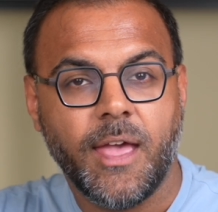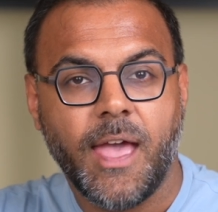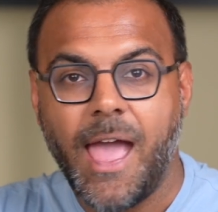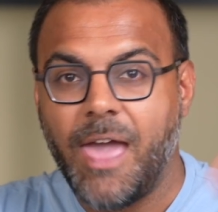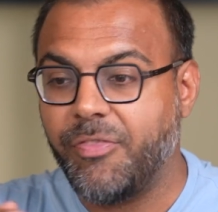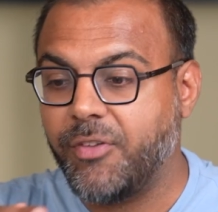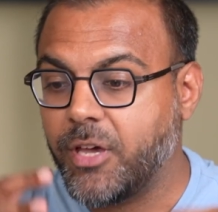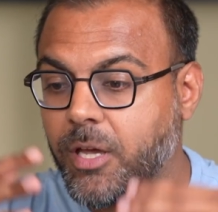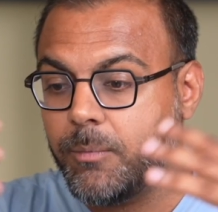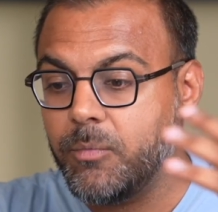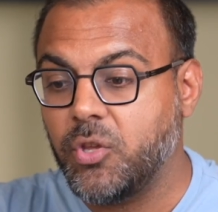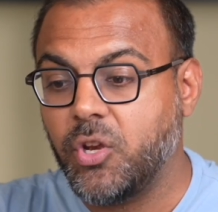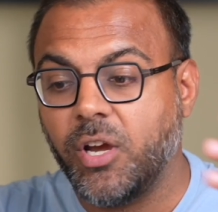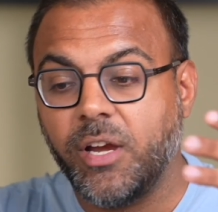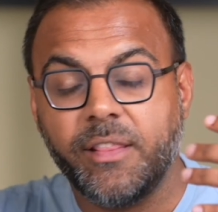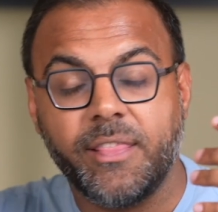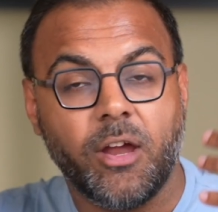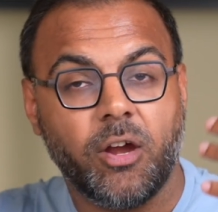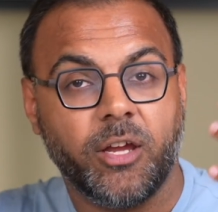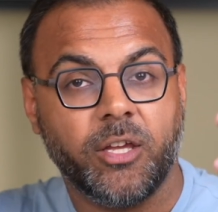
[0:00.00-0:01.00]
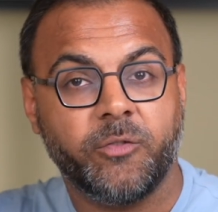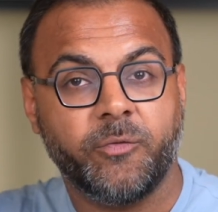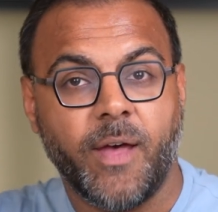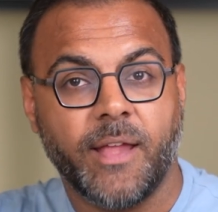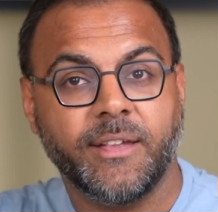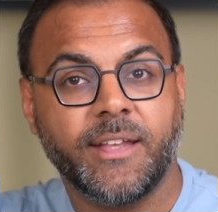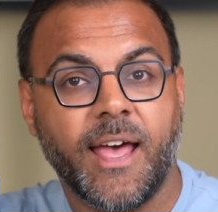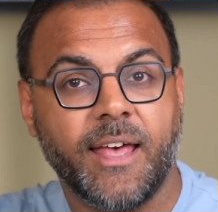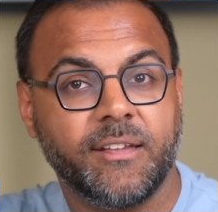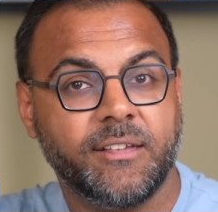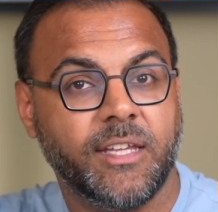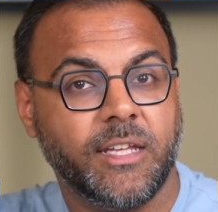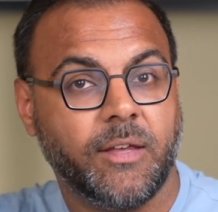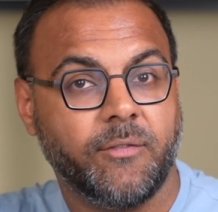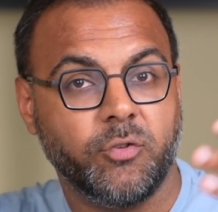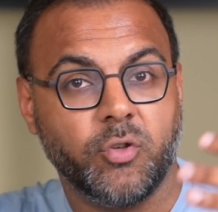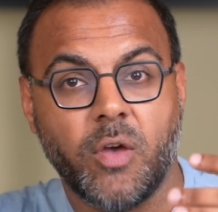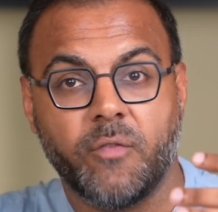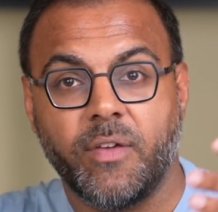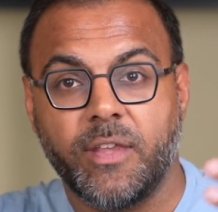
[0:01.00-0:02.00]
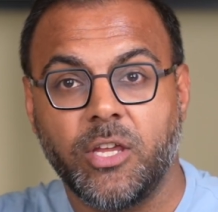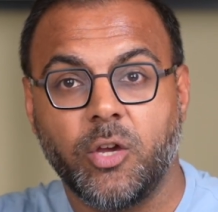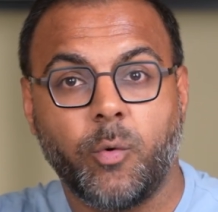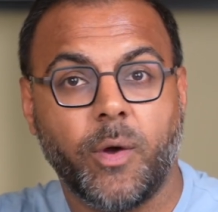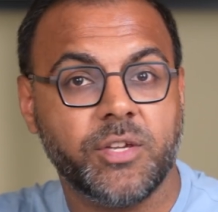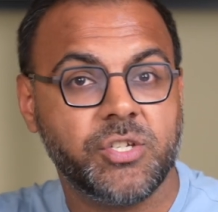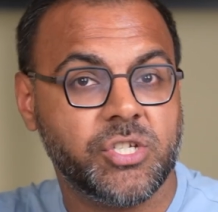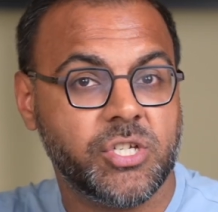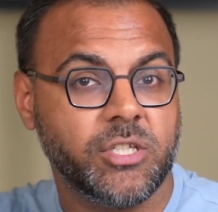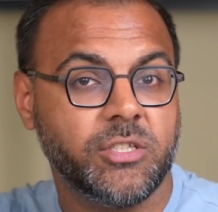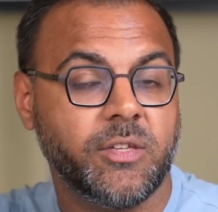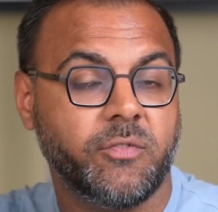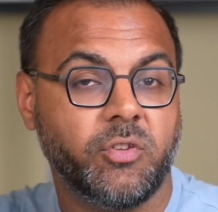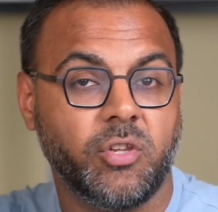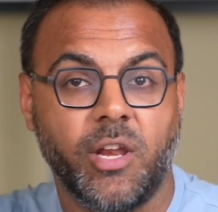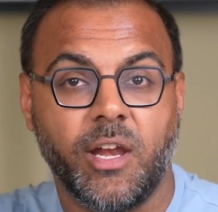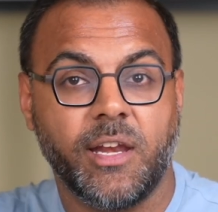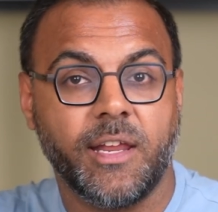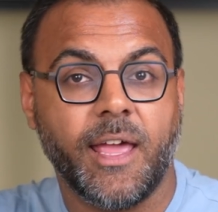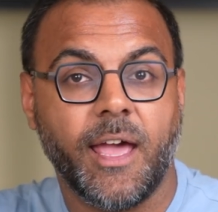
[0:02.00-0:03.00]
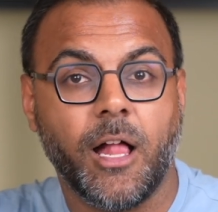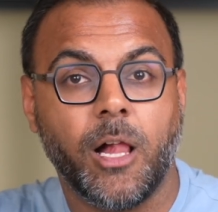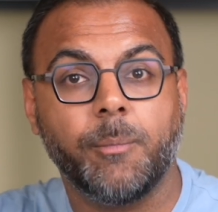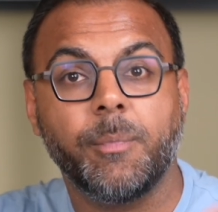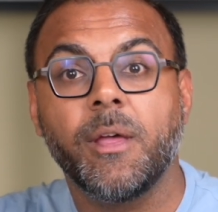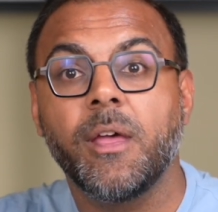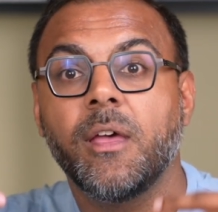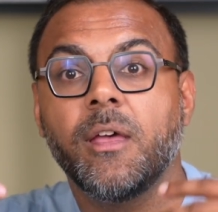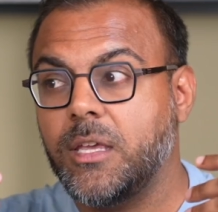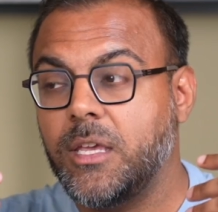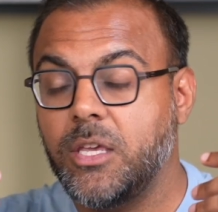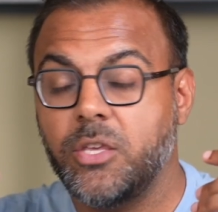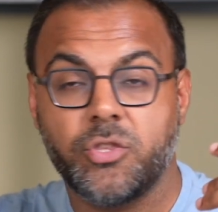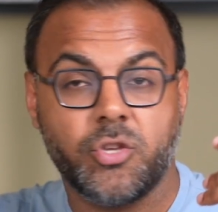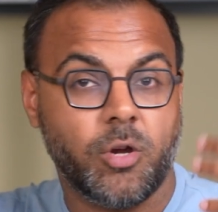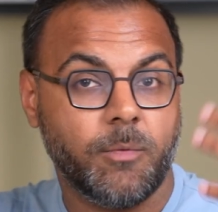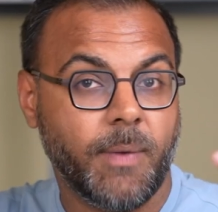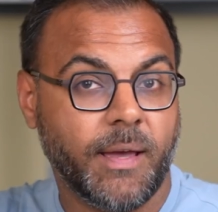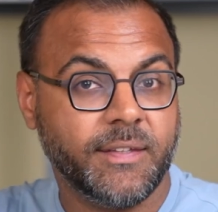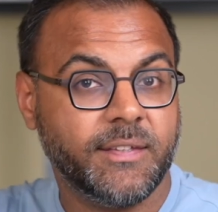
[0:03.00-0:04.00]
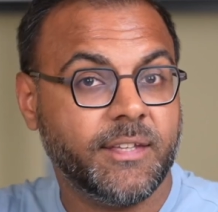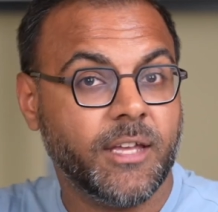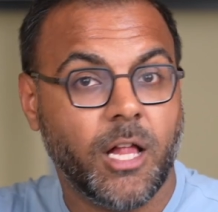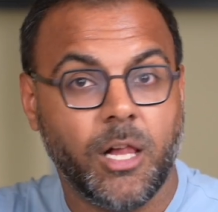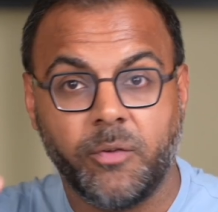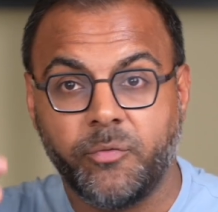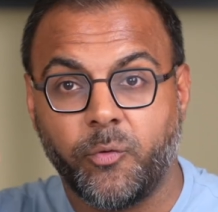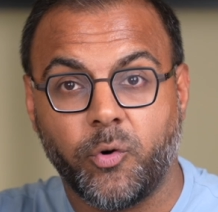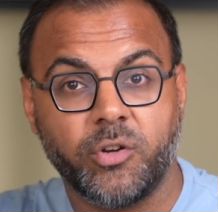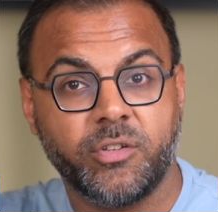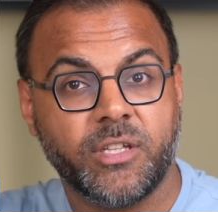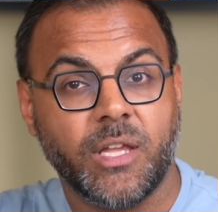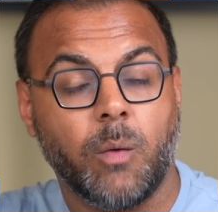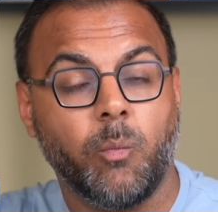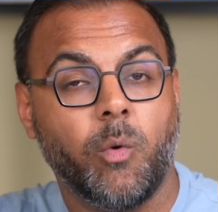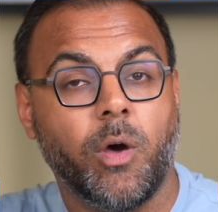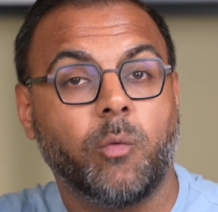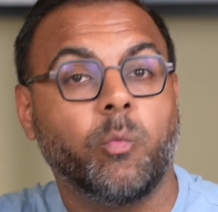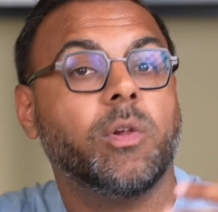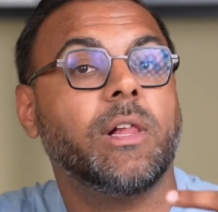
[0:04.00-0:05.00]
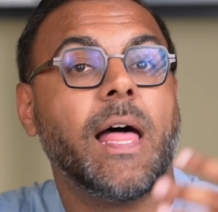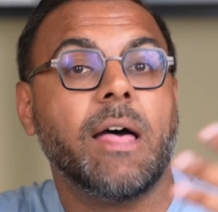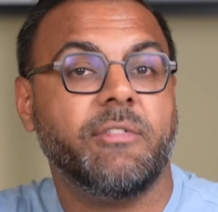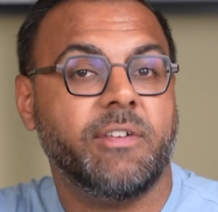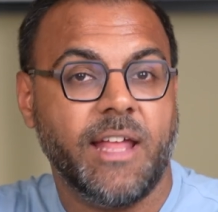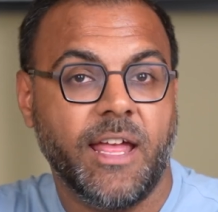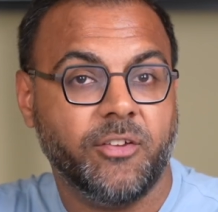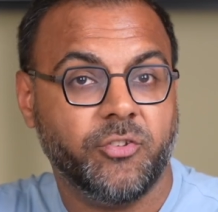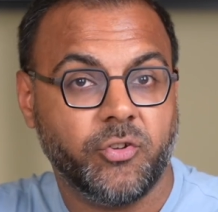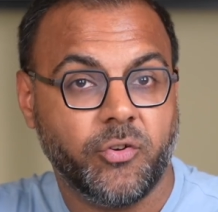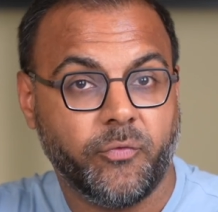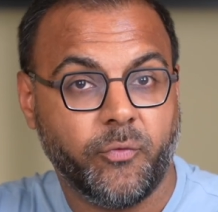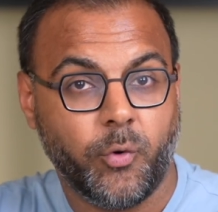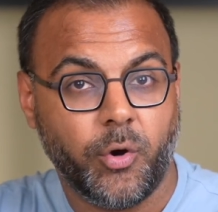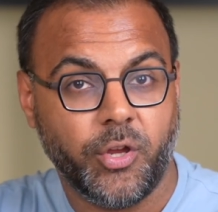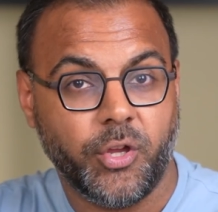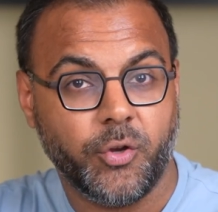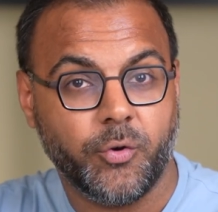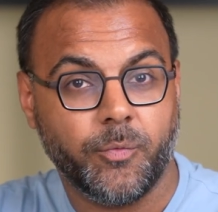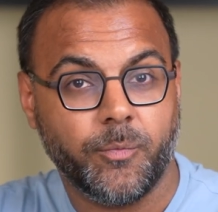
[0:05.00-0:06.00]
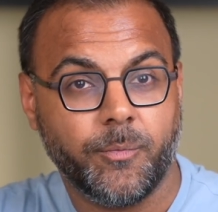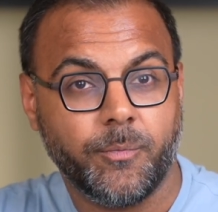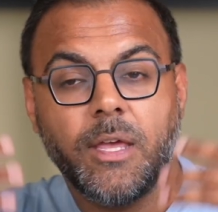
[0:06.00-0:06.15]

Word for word: And the community there is fantastic. If you have any questions, if you need any help, either myself or someone will have an answer for you.